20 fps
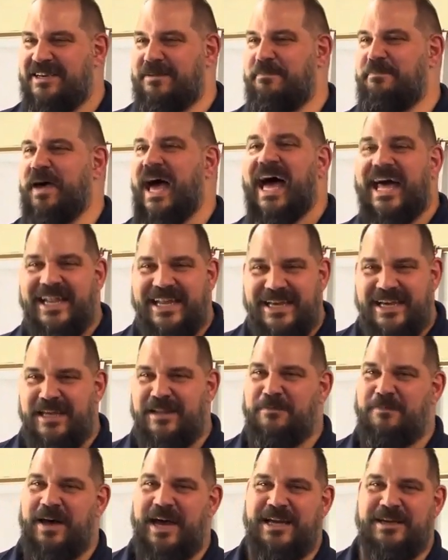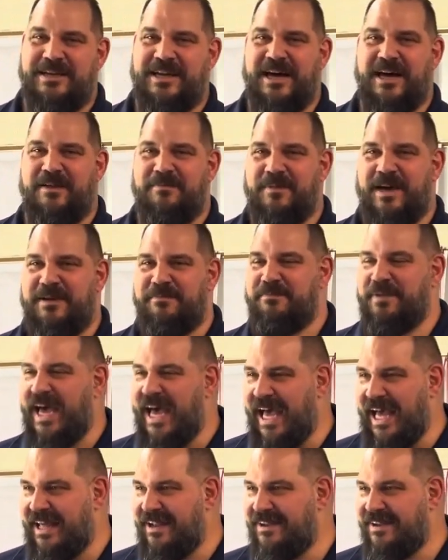bedding on my
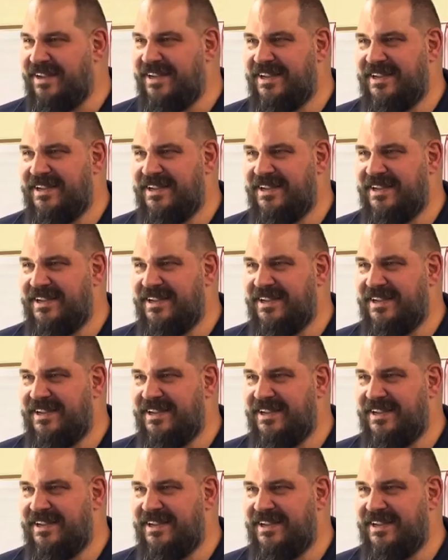bed.